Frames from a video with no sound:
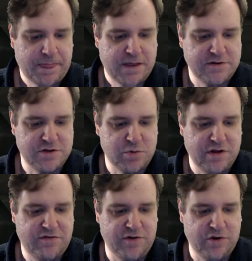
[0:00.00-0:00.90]
So it's
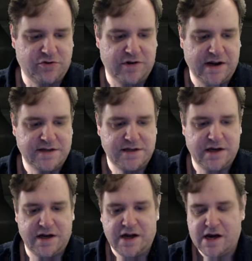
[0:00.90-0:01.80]
worth four traits,
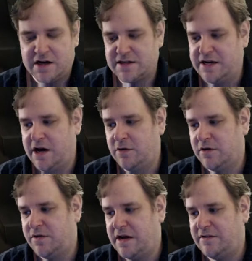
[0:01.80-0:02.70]
yeah. Because I know
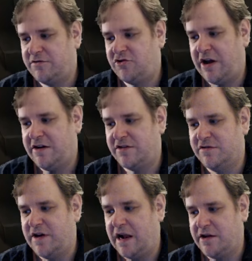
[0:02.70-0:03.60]
that they changed the
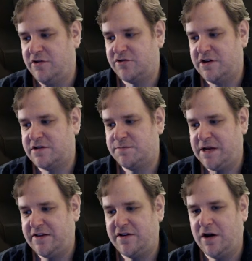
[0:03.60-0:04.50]
values as the
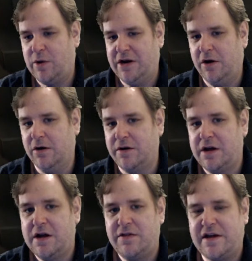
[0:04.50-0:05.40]
PTR went on.
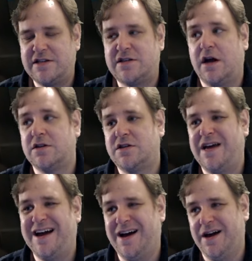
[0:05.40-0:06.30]
They started
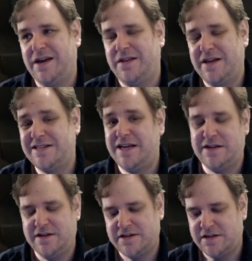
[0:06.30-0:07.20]
high, and they
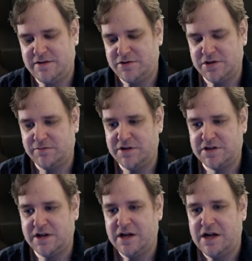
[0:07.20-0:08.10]
said this, and this is obvious.
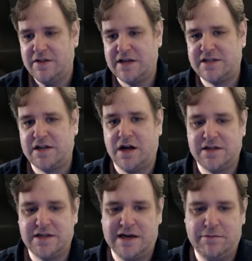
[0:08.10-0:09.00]
Uh, they
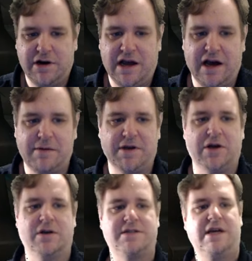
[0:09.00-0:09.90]
started deliberately high
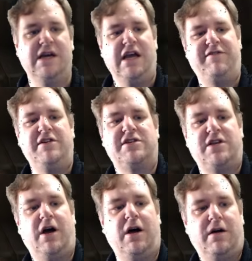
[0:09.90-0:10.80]
because if you
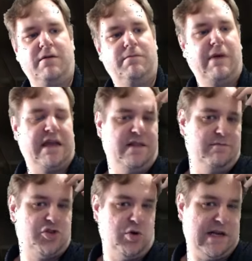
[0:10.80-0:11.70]
start making them
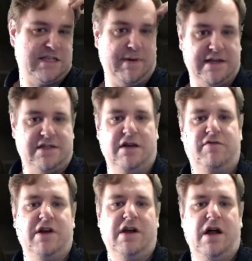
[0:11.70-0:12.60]
too expensive
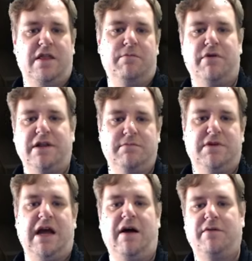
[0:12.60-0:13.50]
and then bringing them
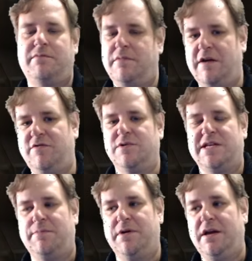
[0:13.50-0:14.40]
down, everyone's
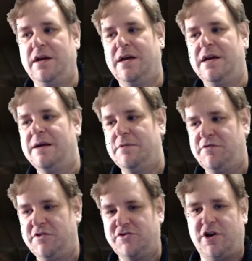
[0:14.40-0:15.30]
happy. But if
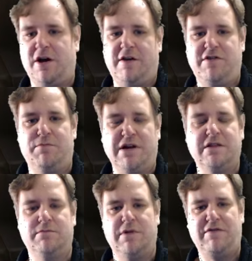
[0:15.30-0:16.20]
you start, if you bring
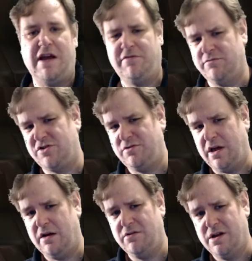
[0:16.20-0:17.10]
them, if you have them too
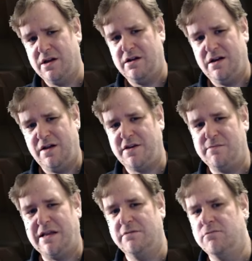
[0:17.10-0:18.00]
low, and then you
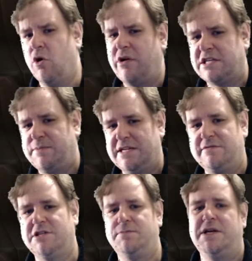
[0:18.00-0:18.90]
make them more expensive
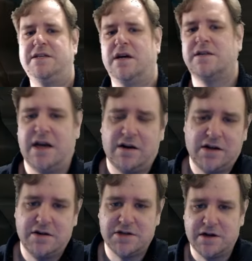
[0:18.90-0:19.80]
as the PTR cycle
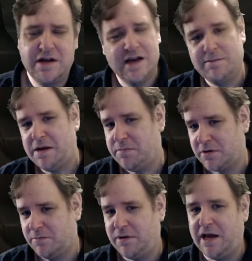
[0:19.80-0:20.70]
goes on, people
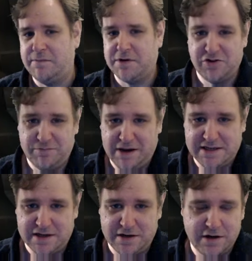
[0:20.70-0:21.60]
complain because you
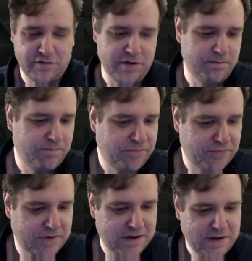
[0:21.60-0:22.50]
basically nerfed them,
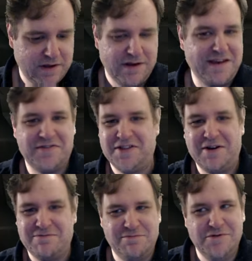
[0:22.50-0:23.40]
even
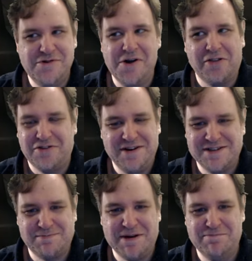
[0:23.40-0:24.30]
though
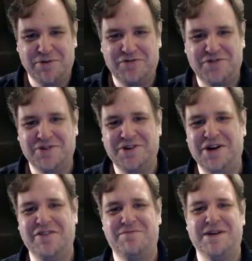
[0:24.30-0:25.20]
nothing's been buffed or
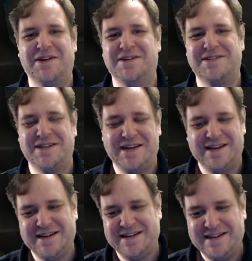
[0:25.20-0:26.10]
nerfed because
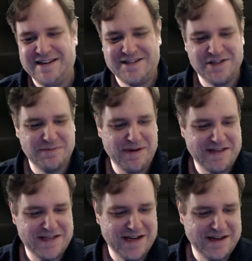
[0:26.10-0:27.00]
it's just
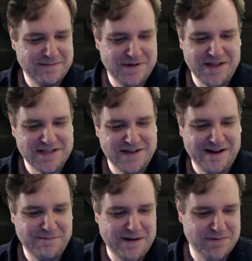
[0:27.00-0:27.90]
PTR. But that's not how
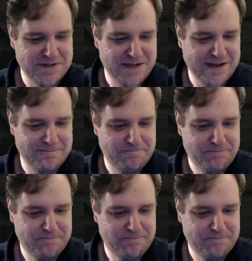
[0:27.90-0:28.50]
people see it.